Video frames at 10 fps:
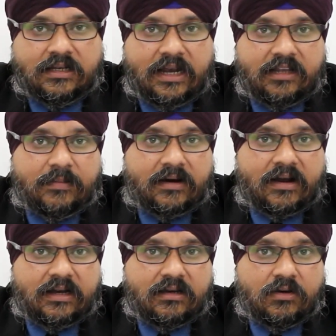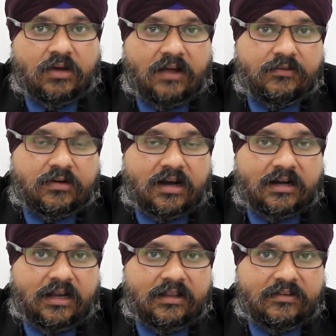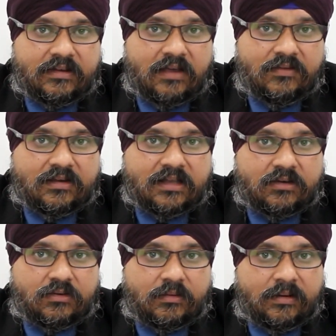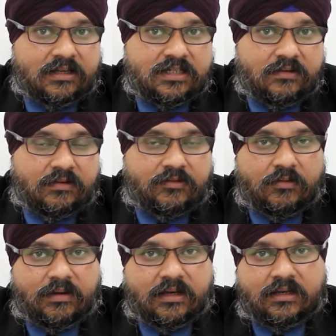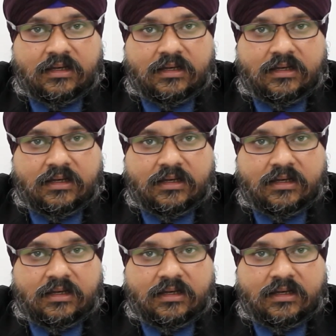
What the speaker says: then it's by right you have to calculate the savings that you will be achieving from it,